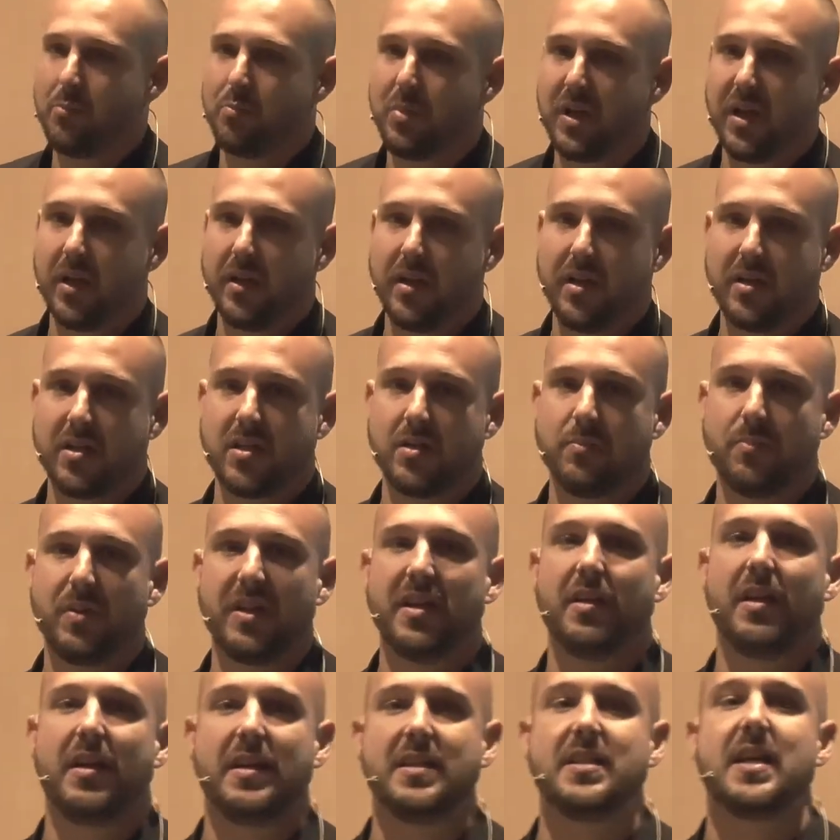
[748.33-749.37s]
buildings, but
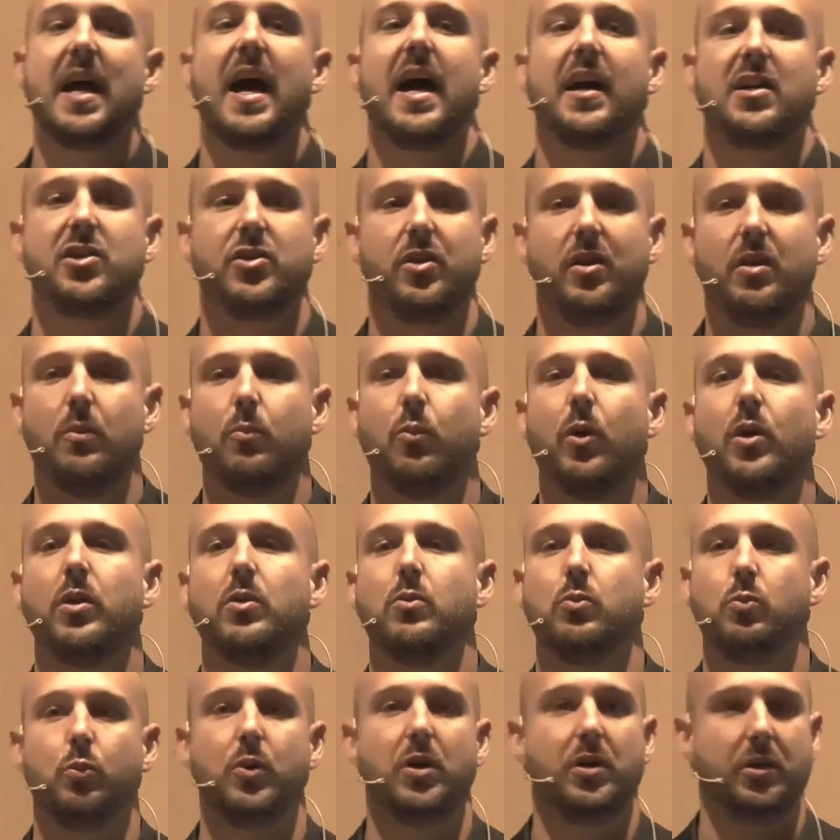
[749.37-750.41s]
it's actually what
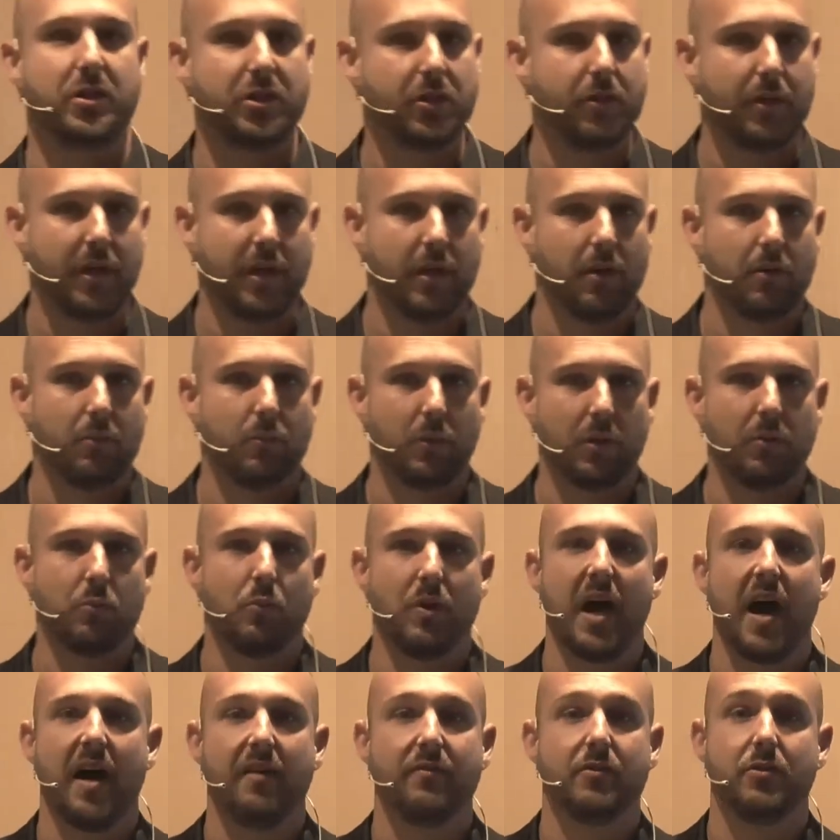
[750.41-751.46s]
we're doing, what we
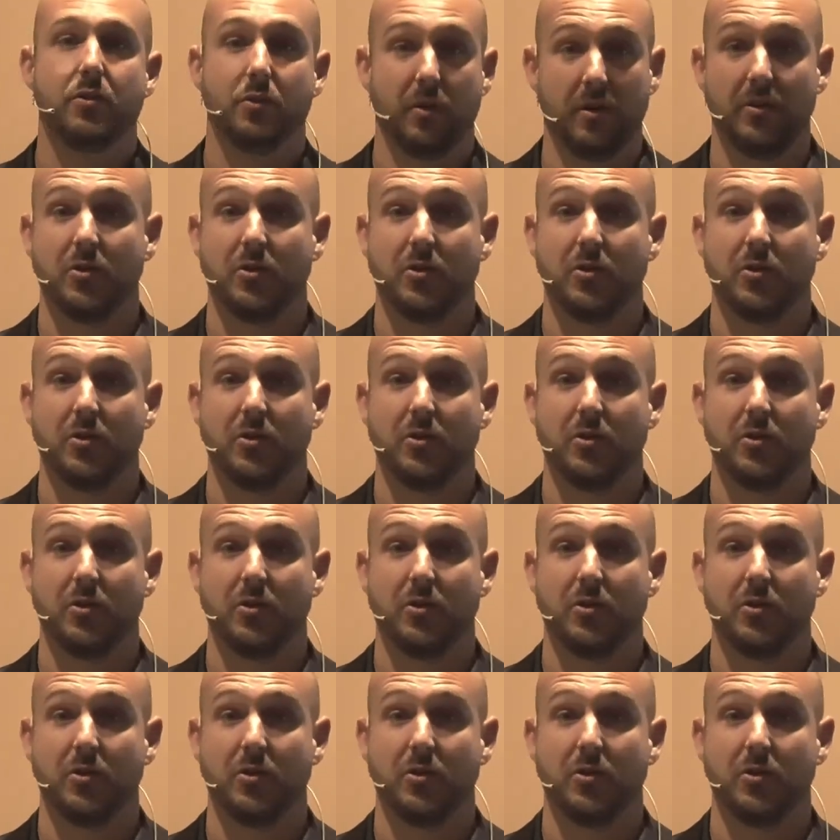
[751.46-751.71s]
have to